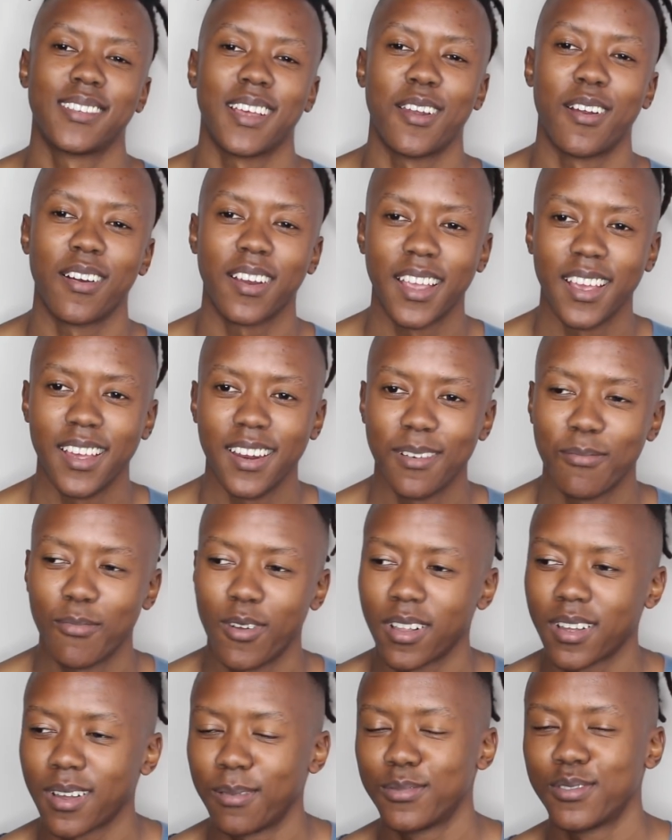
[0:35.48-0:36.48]
It's an Arcadian.
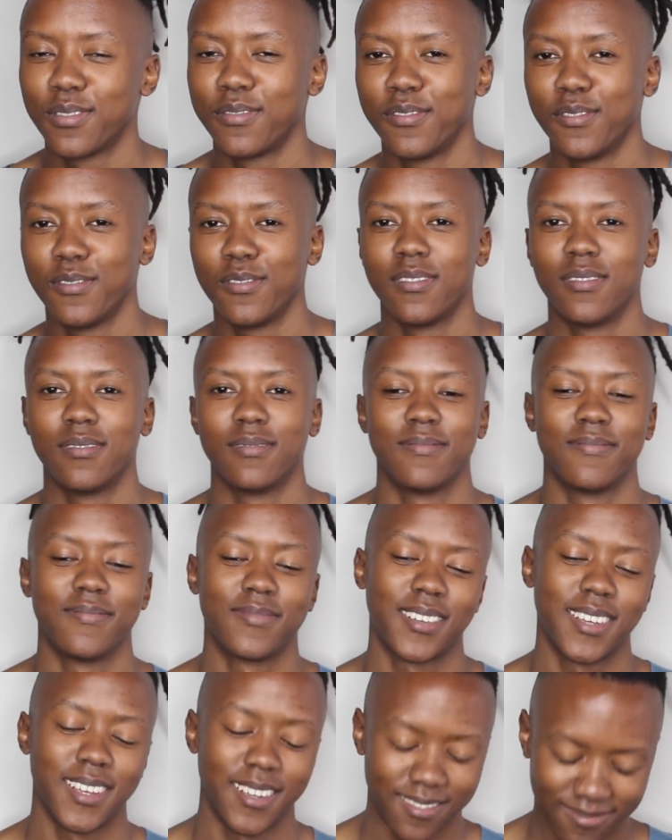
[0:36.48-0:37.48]
Welcome to...
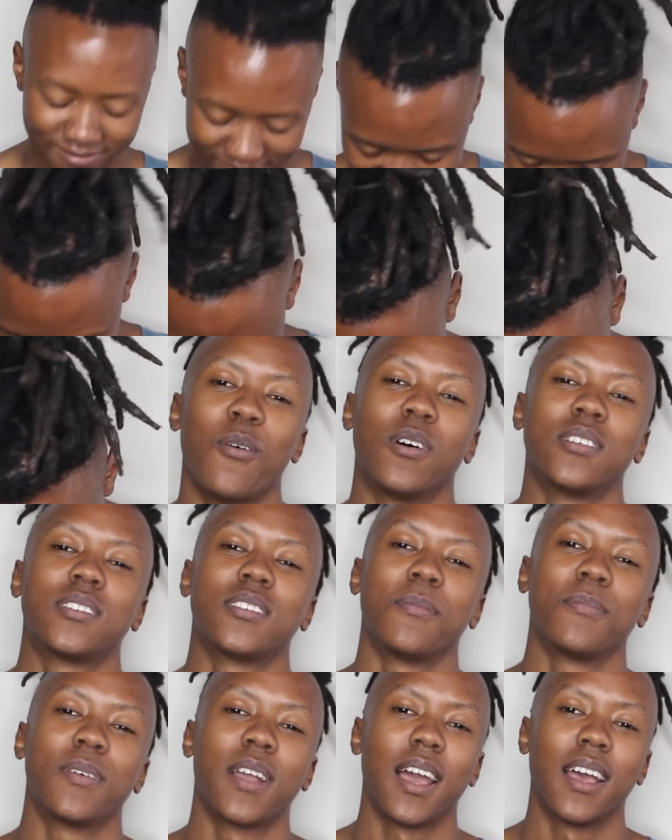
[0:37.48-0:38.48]

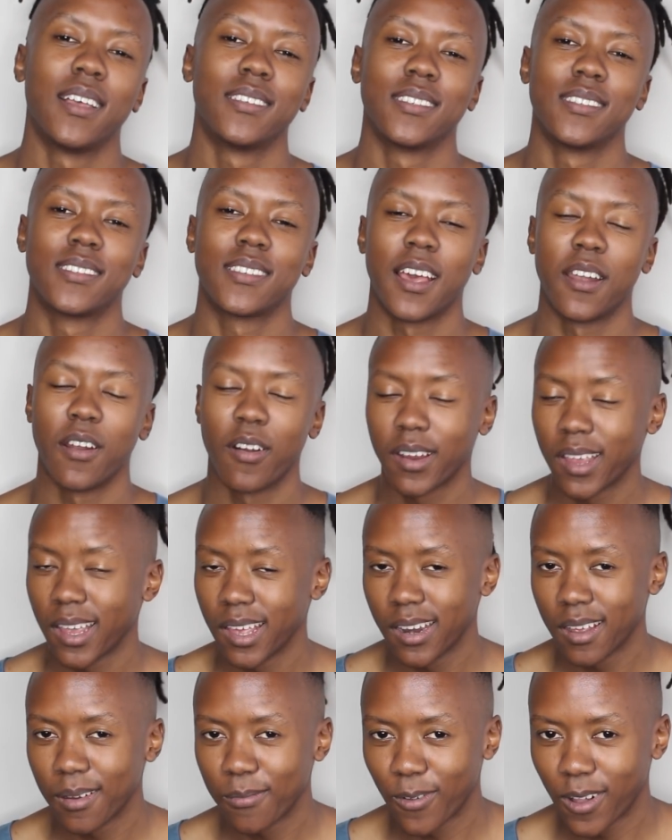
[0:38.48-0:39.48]
What's up, guys? It's an
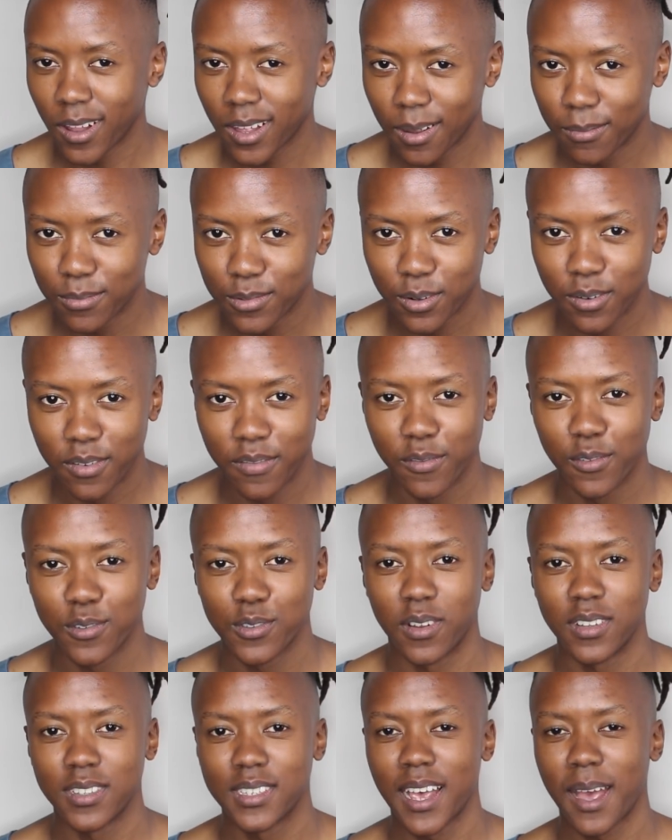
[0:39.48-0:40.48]
Arcadian. Welcome to
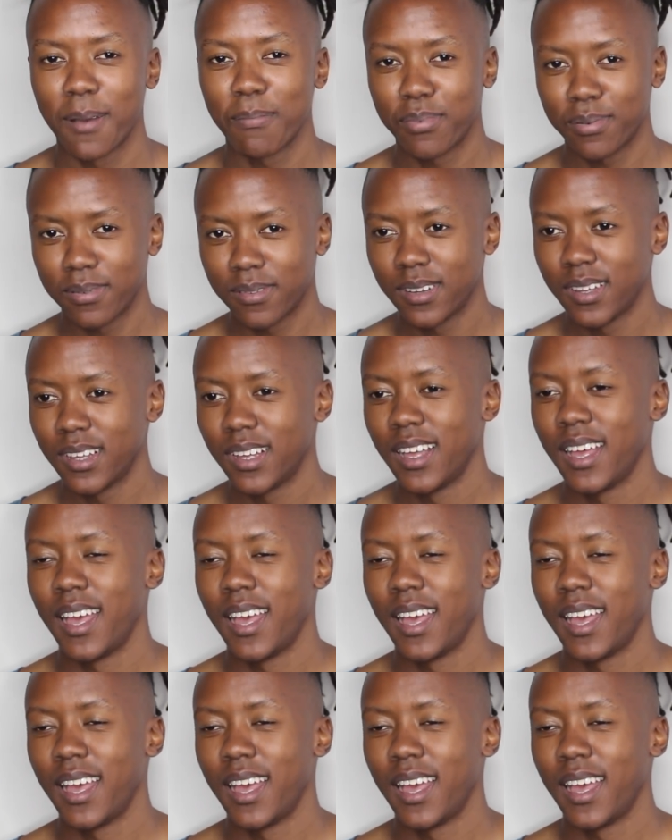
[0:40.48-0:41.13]
Reviews on Tap.